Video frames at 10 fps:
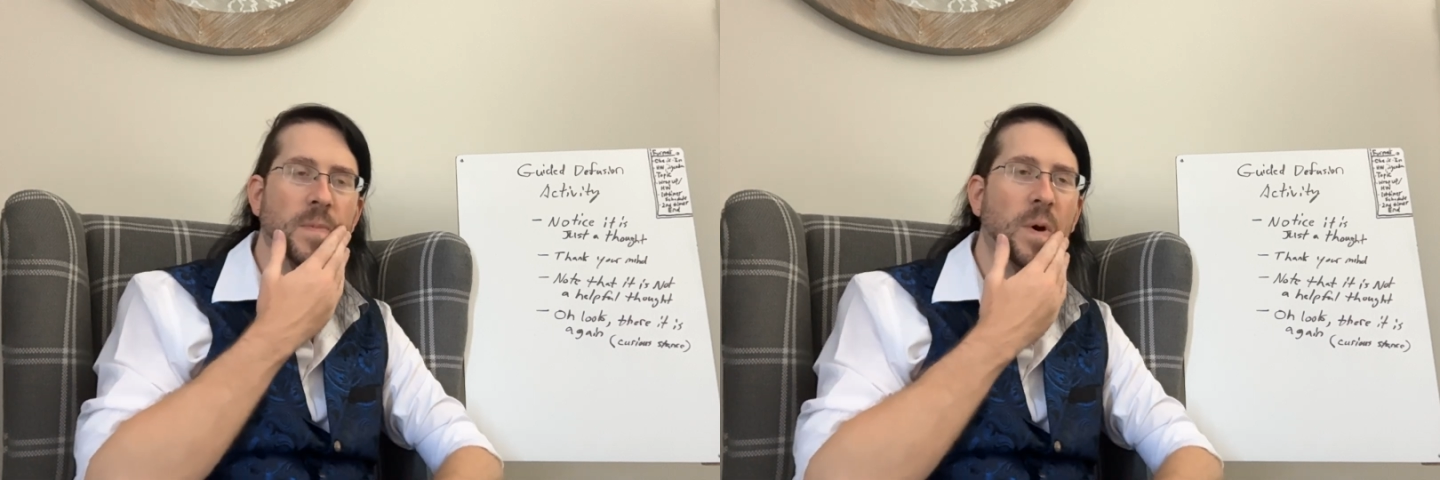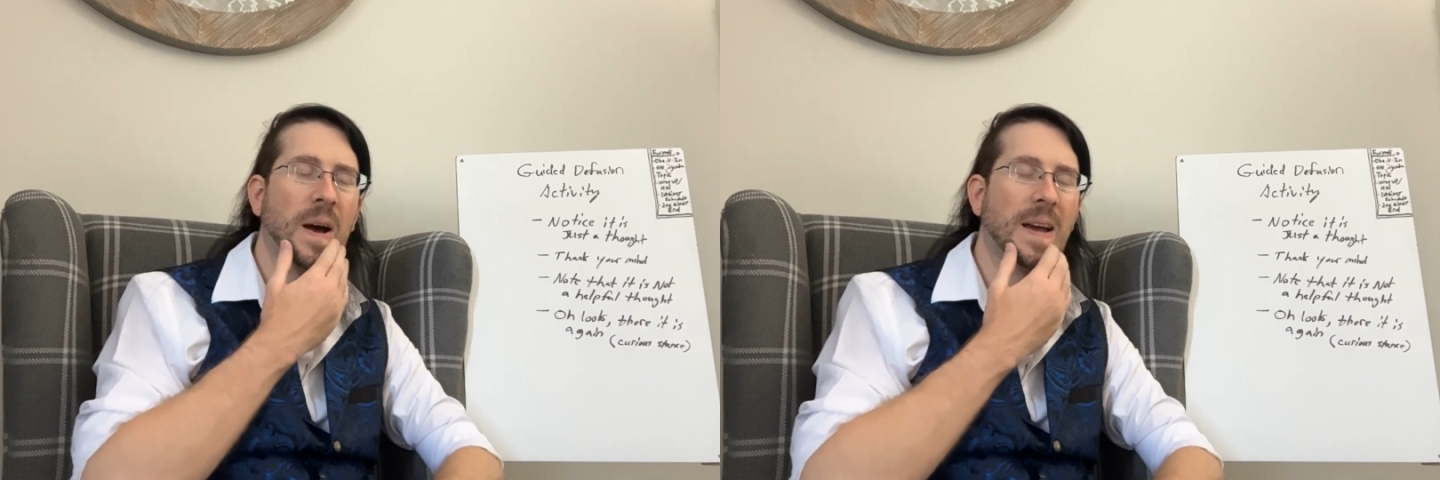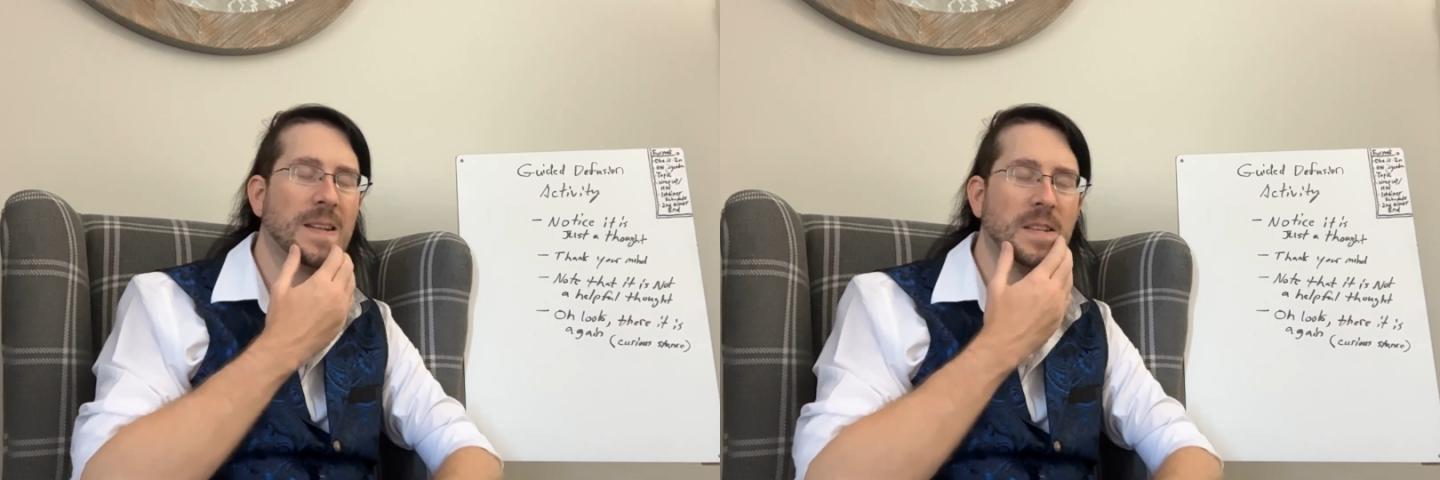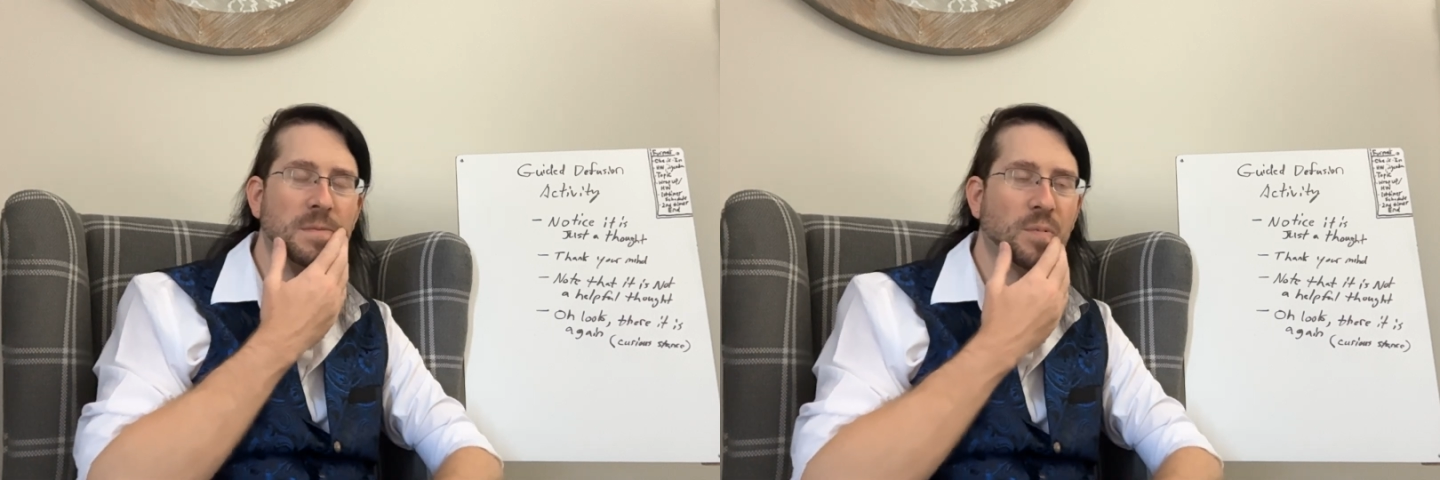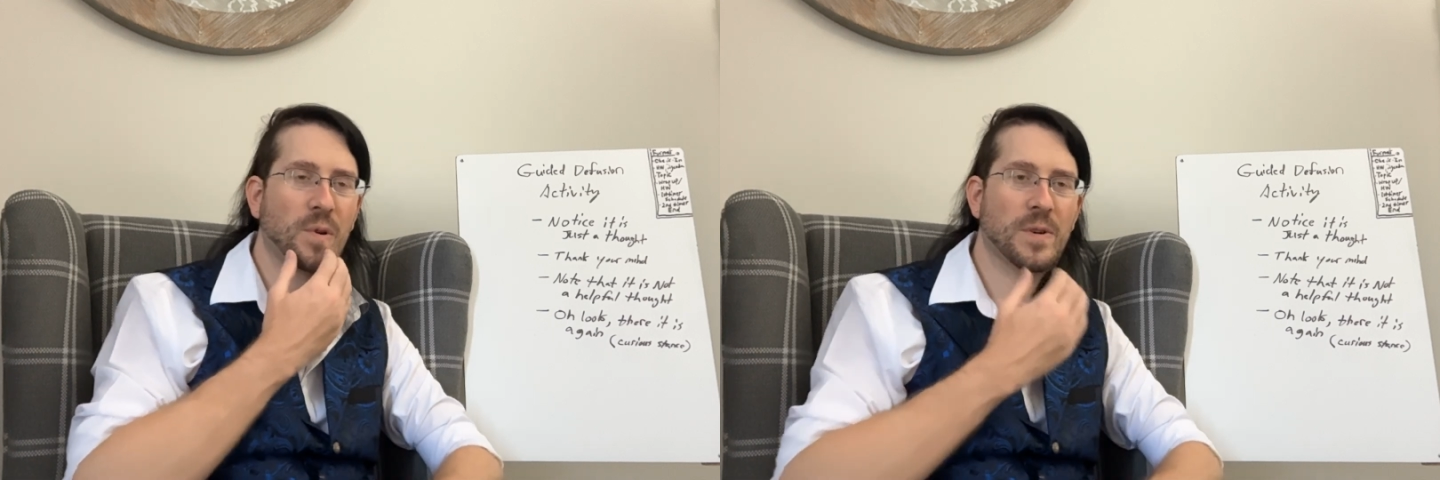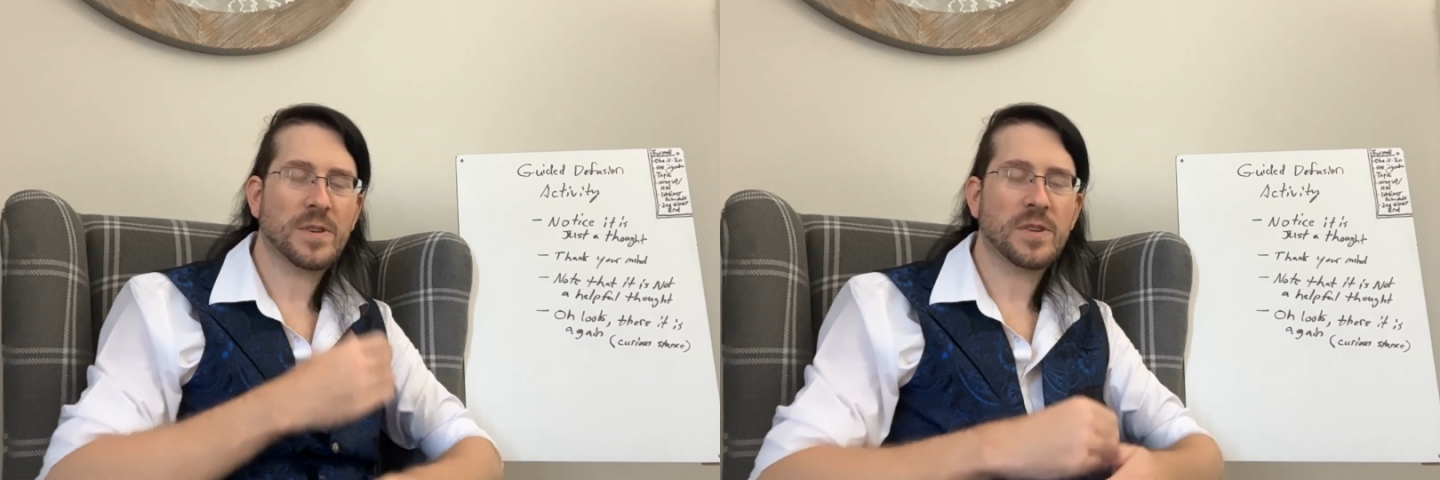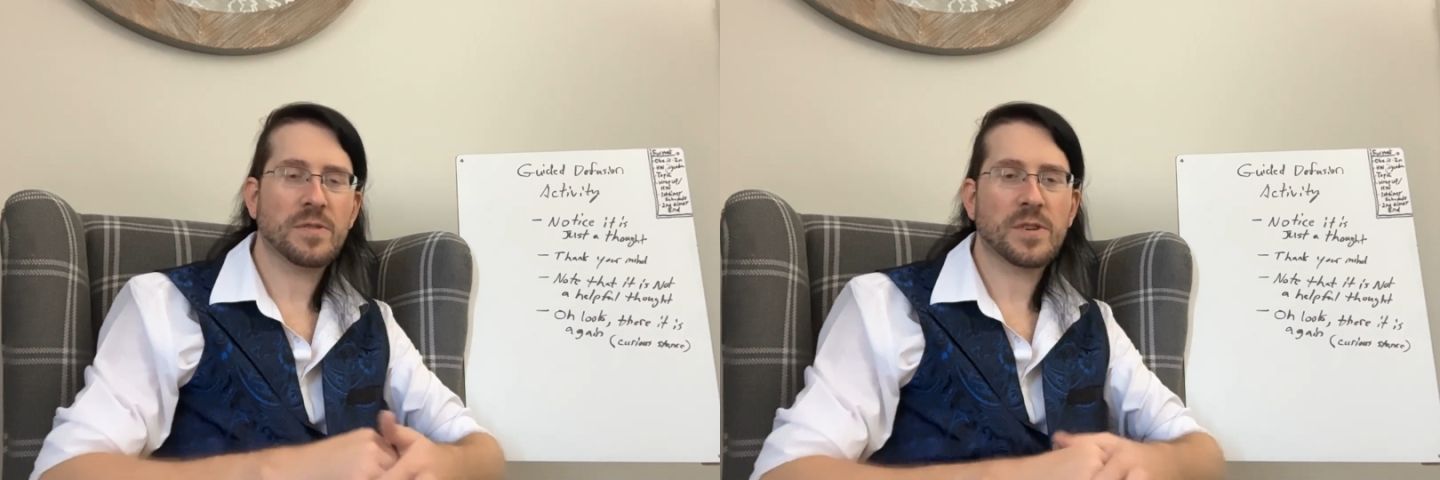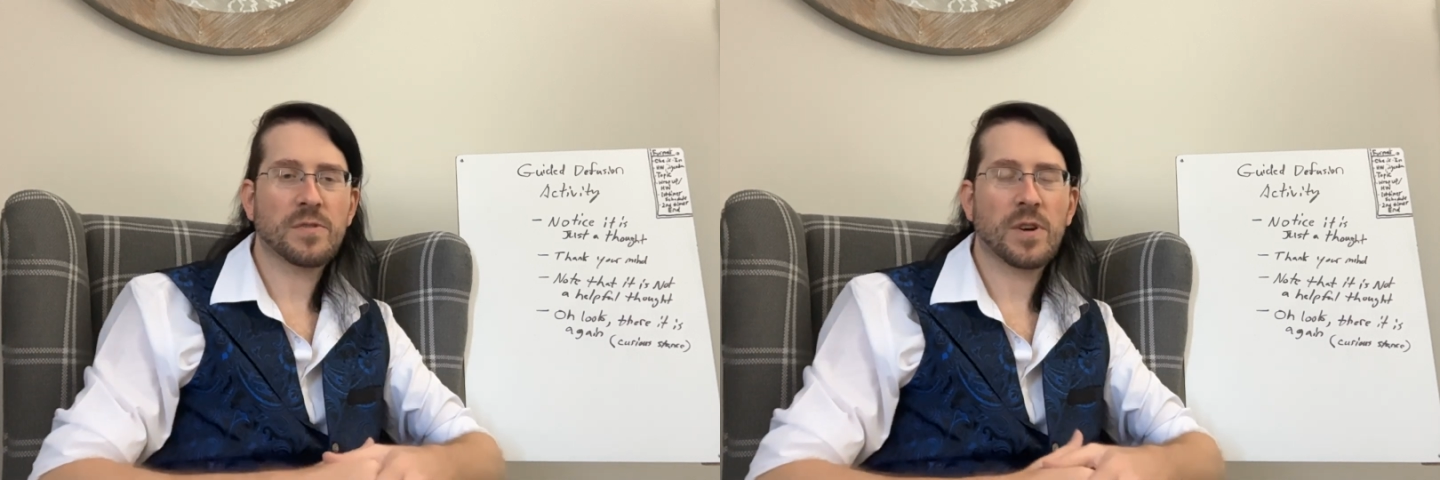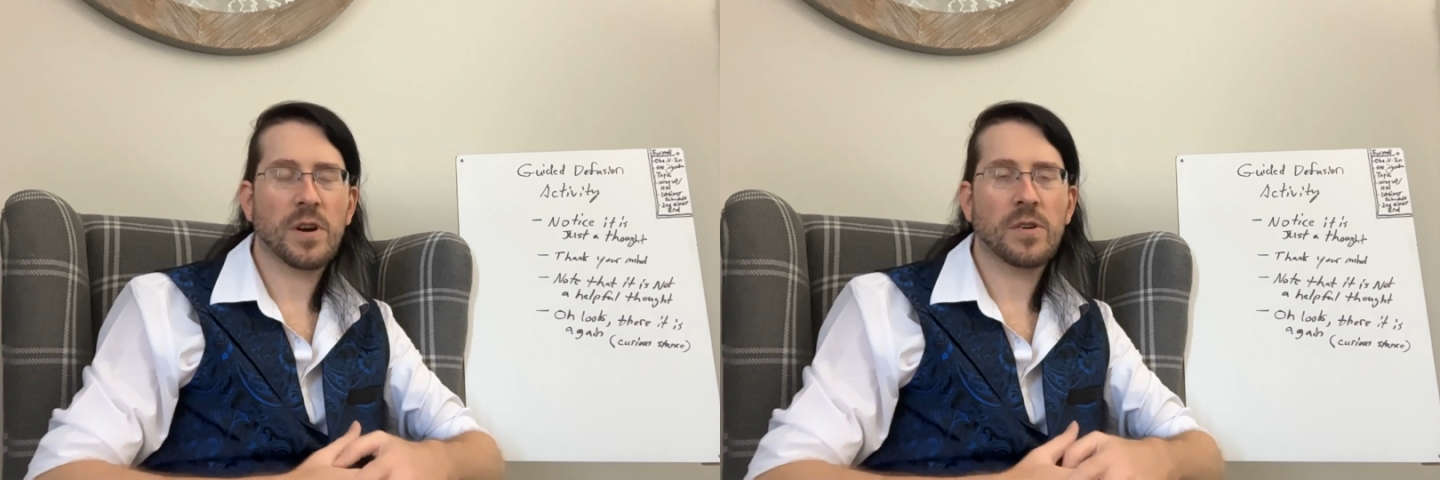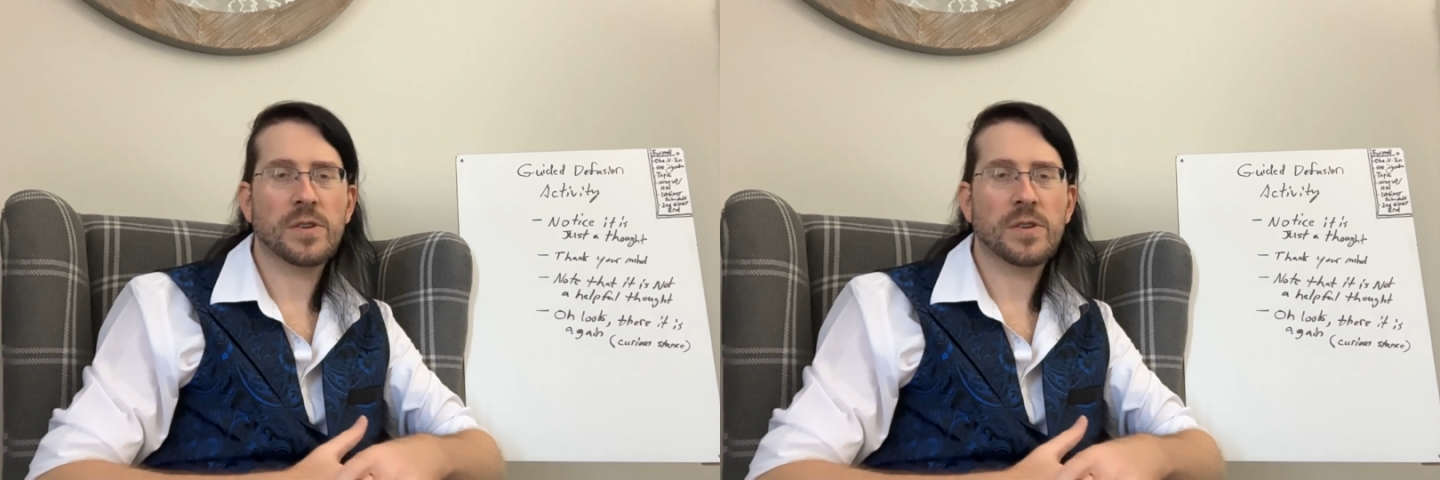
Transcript: Why it's important to you to grow